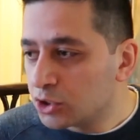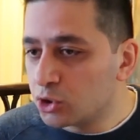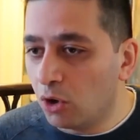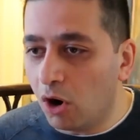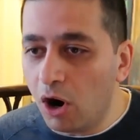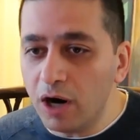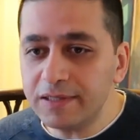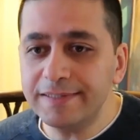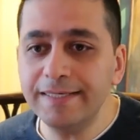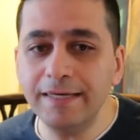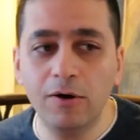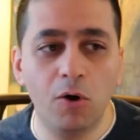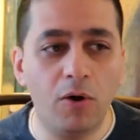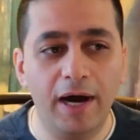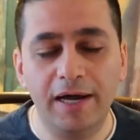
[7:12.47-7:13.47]
So
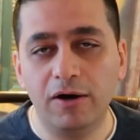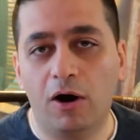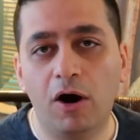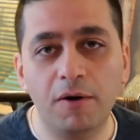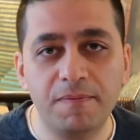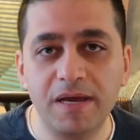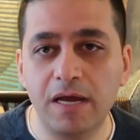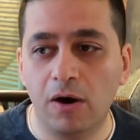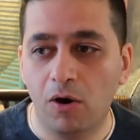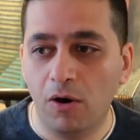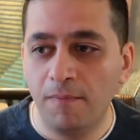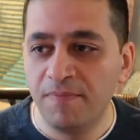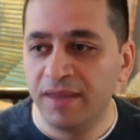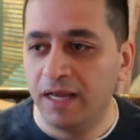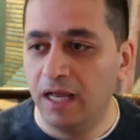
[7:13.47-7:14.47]
RTO and
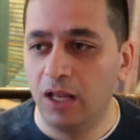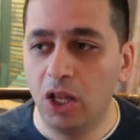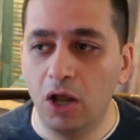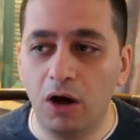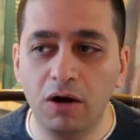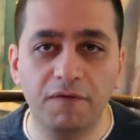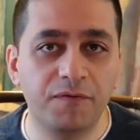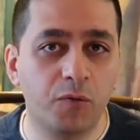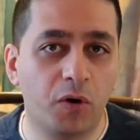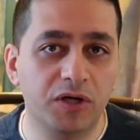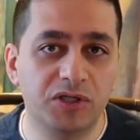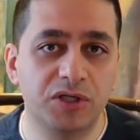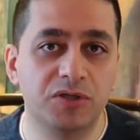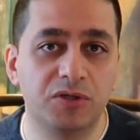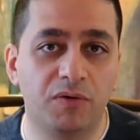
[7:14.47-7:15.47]
RPO, a lot of
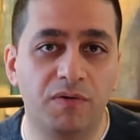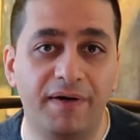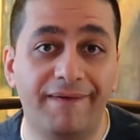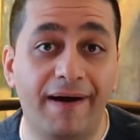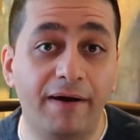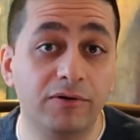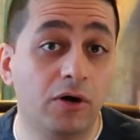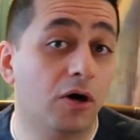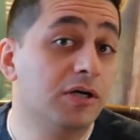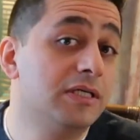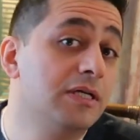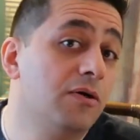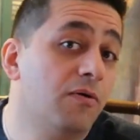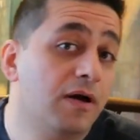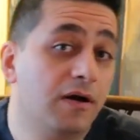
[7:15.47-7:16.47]
questions are around
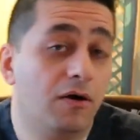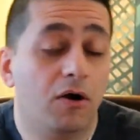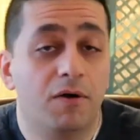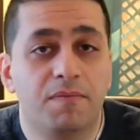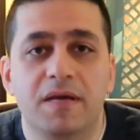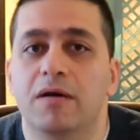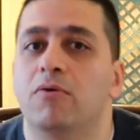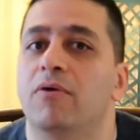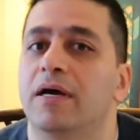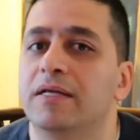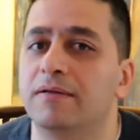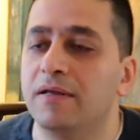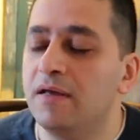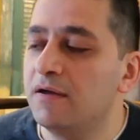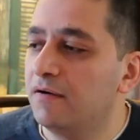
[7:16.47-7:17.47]
RTO and RPO,
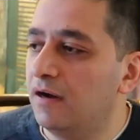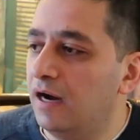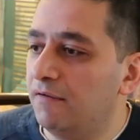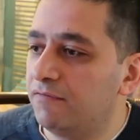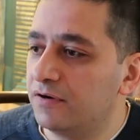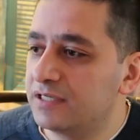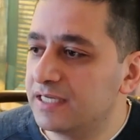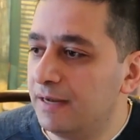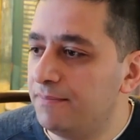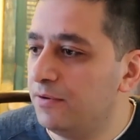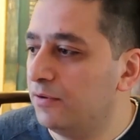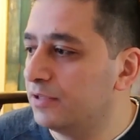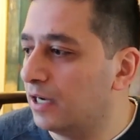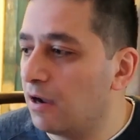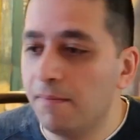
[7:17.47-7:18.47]
and for
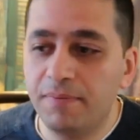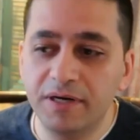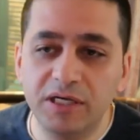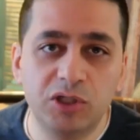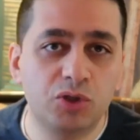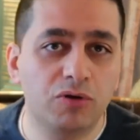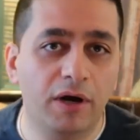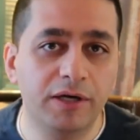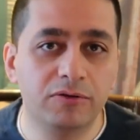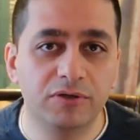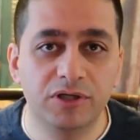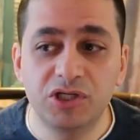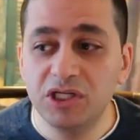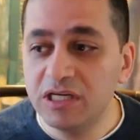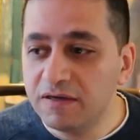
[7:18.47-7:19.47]
example, the company is trying
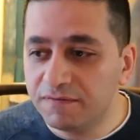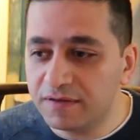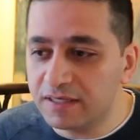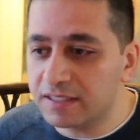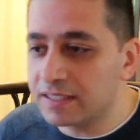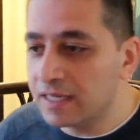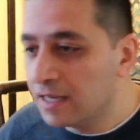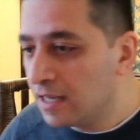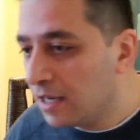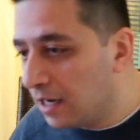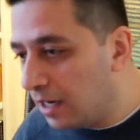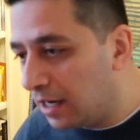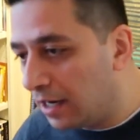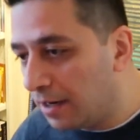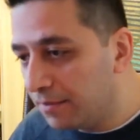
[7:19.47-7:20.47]
to achieve this
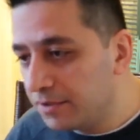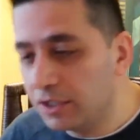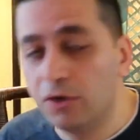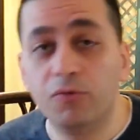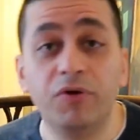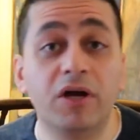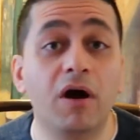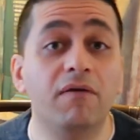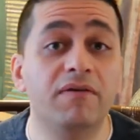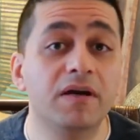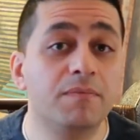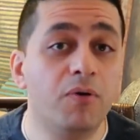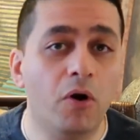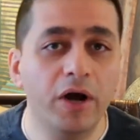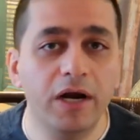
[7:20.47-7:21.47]

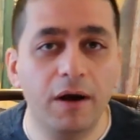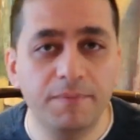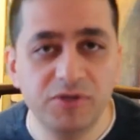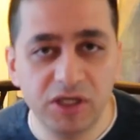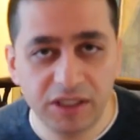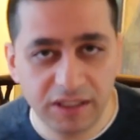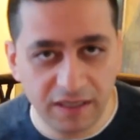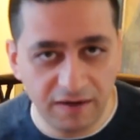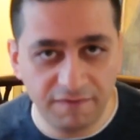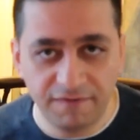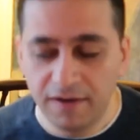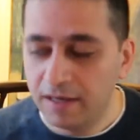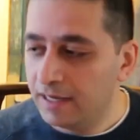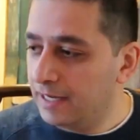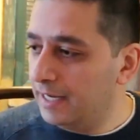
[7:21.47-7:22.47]
recovery point
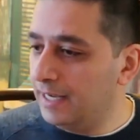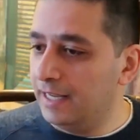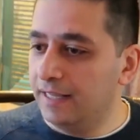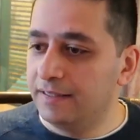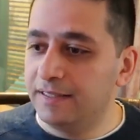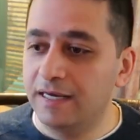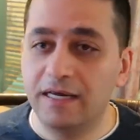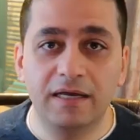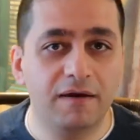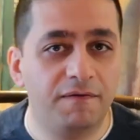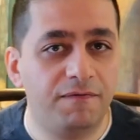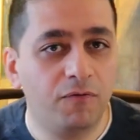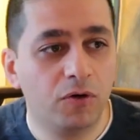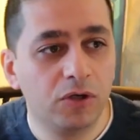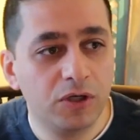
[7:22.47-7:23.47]
objective, and they can
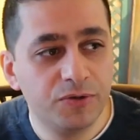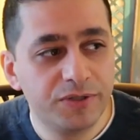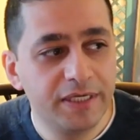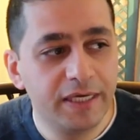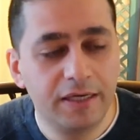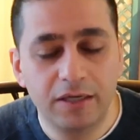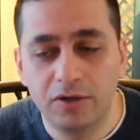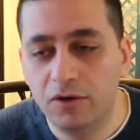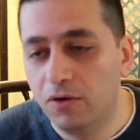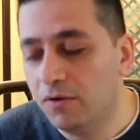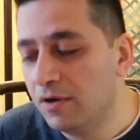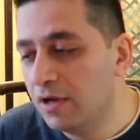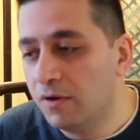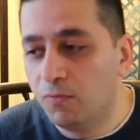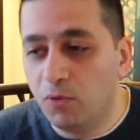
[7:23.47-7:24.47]
afford losing
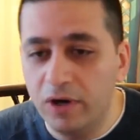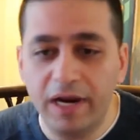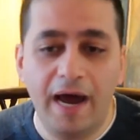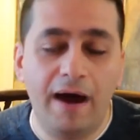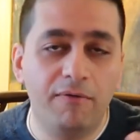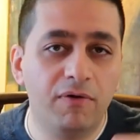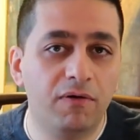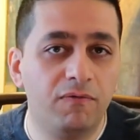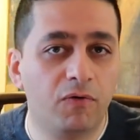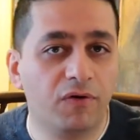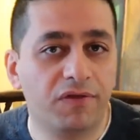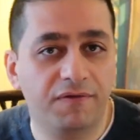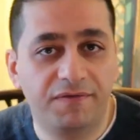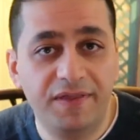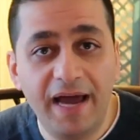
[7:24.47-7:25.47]
1 hour
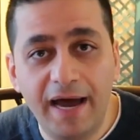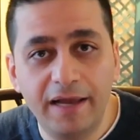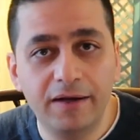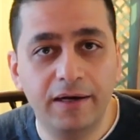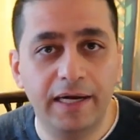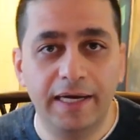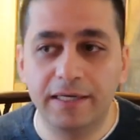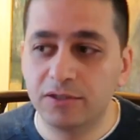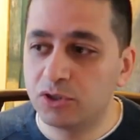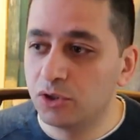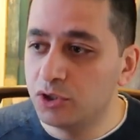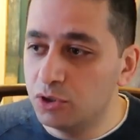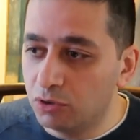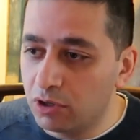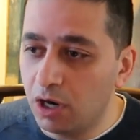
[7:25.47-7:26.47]
worth of data, and
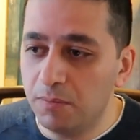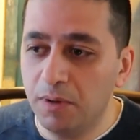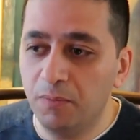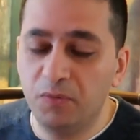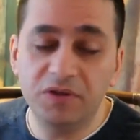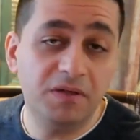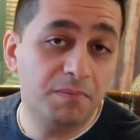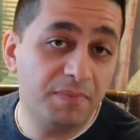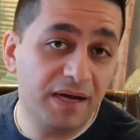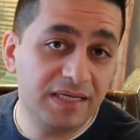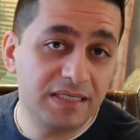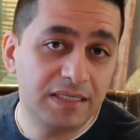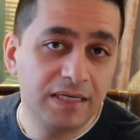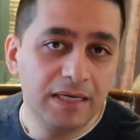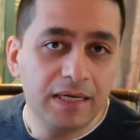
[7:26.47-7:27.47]
so you come up with the
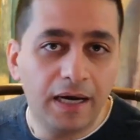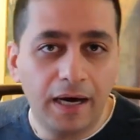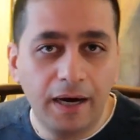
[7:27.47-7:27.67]
best